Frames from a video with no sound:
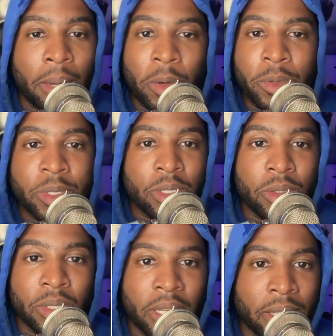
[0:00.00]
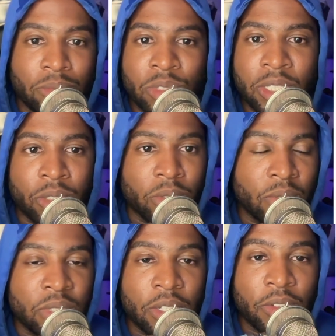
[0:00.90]
I wasn't doing that secretive
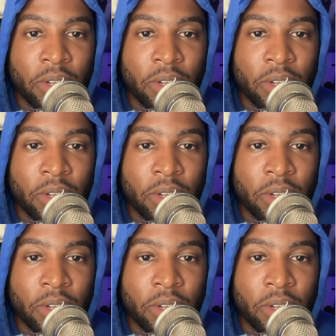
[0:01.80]
stuff.